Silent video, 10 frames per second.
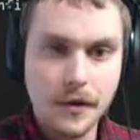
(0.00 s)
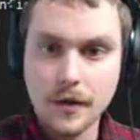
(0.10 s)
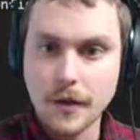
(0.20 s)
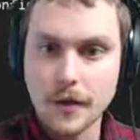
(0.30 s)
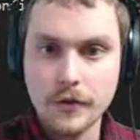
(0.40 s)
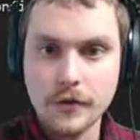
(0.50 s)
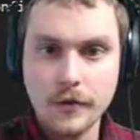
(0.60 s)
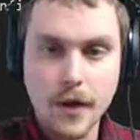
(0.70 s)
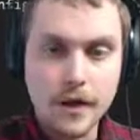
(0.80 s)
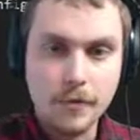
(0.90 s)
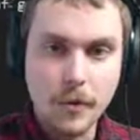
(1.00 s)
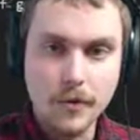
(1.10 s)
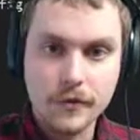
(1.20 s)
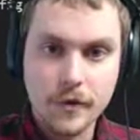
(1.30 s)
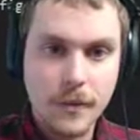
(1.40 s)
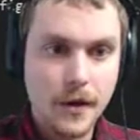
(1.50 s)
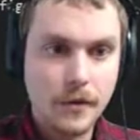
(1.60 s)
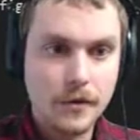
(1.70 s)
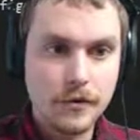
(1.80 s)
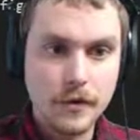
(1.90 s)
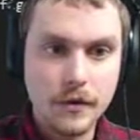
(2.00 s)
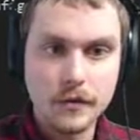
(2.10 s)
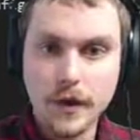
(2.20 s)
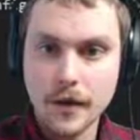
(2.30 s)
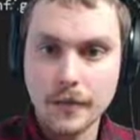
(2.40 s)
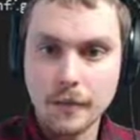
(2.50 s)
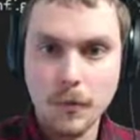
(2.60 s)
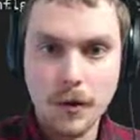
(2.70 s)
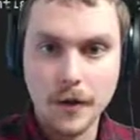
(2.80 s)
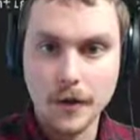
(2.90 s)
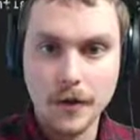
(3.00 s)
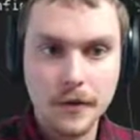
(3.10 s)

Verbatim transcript: can I just, I could probably just commit all of these as one.